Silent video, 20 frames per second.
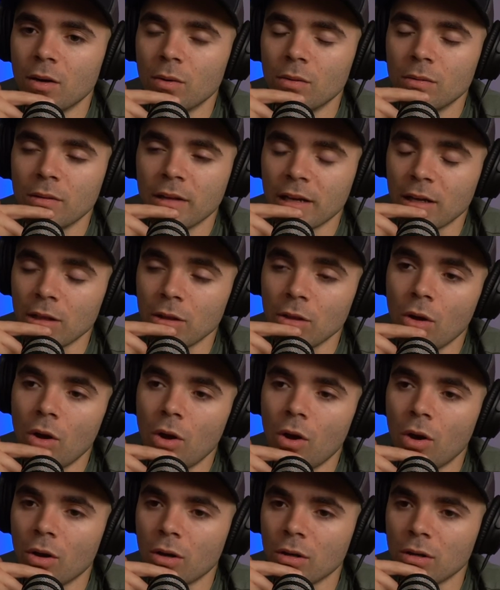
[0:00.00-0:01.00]
like a
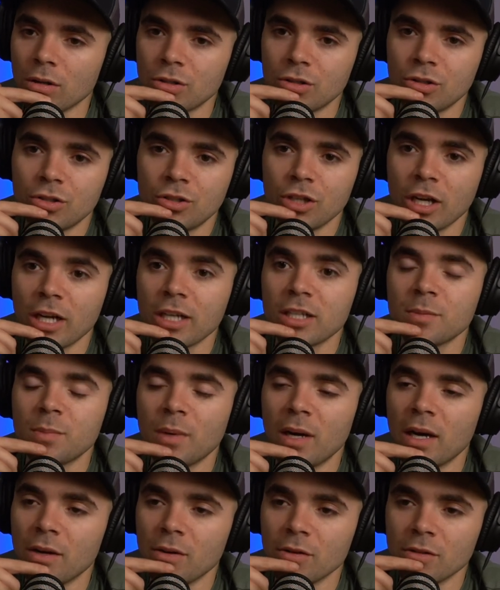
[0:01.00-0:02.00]
long check
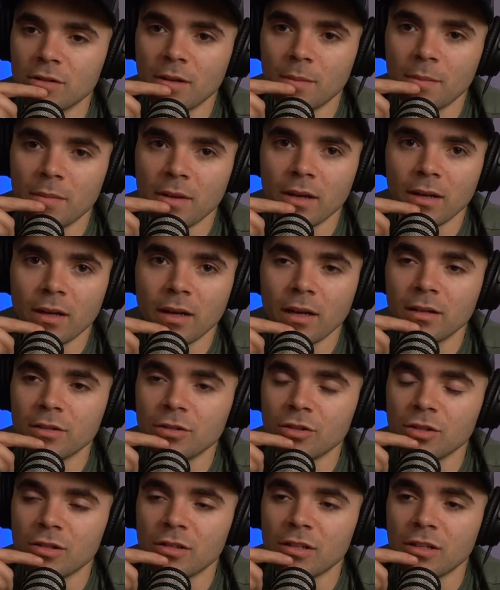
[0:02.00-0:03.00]
spot or something, and
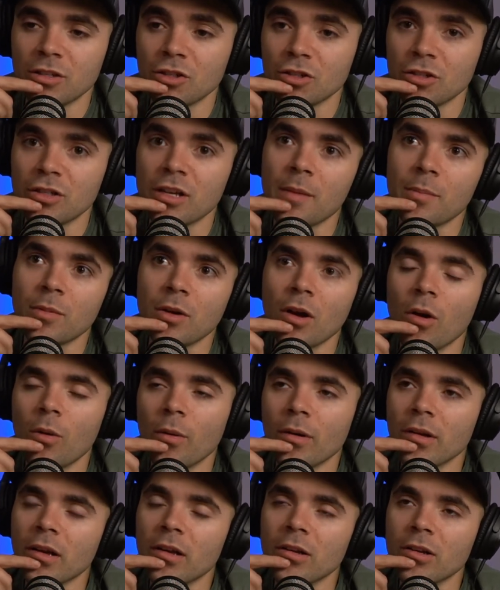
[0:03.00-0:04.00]
it just kept
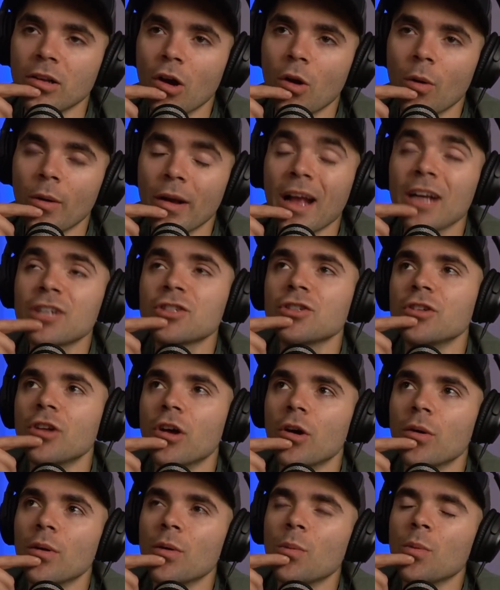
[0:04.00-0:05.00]
going and going. Actually,
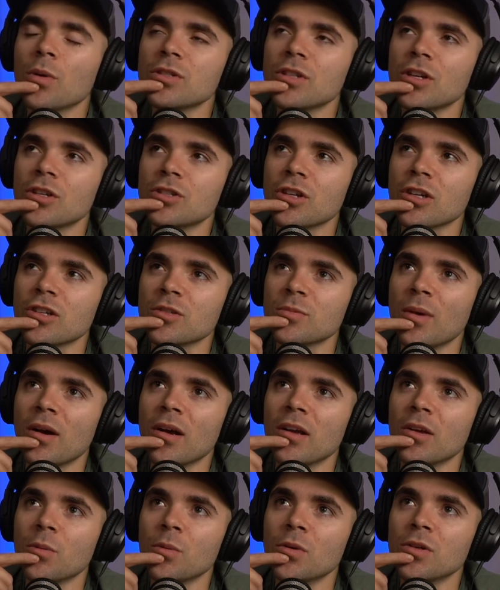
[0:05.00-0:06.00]
no, it wasn't a check
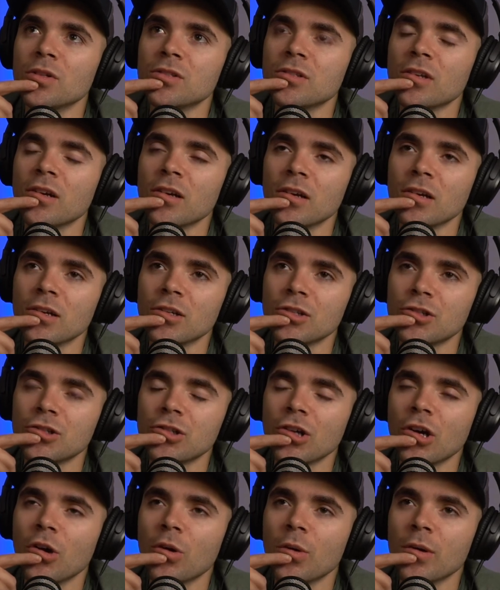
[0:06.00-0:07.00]
spot. It was a
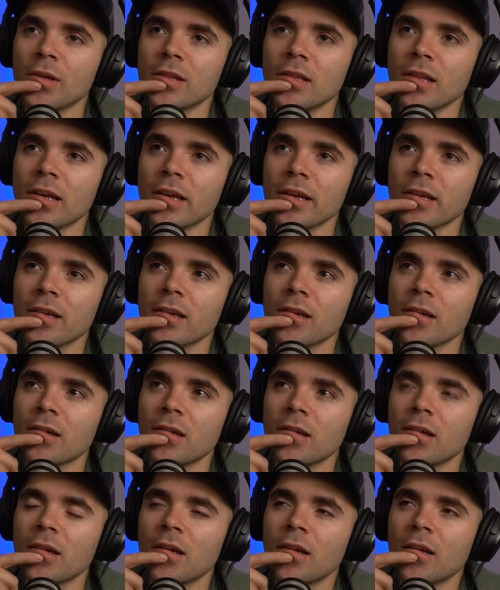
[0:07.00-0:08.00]
show in like
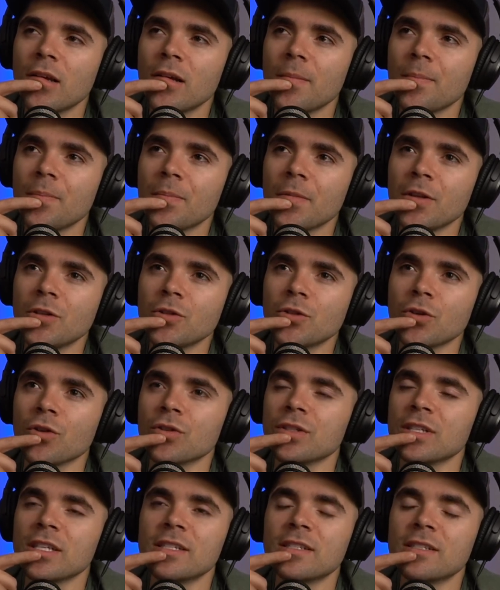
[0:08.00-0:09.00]

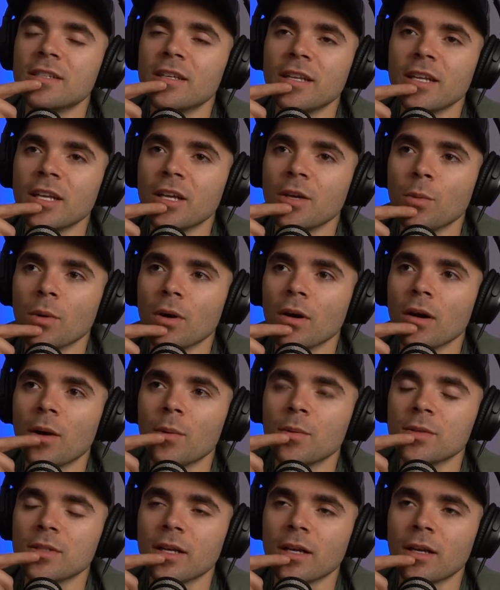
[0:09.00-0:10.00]
Jersey City where I
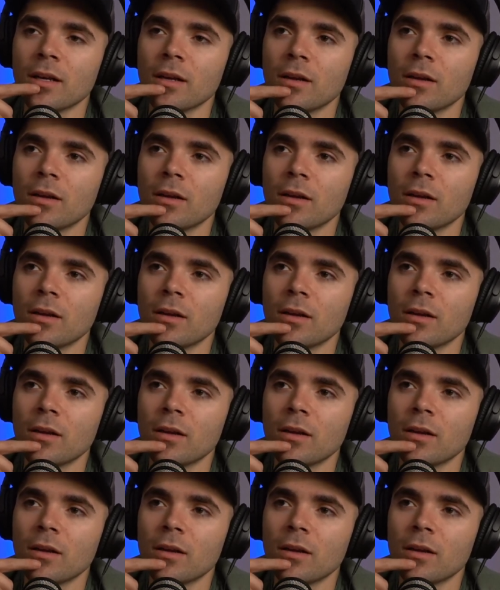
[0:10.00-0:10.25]
was like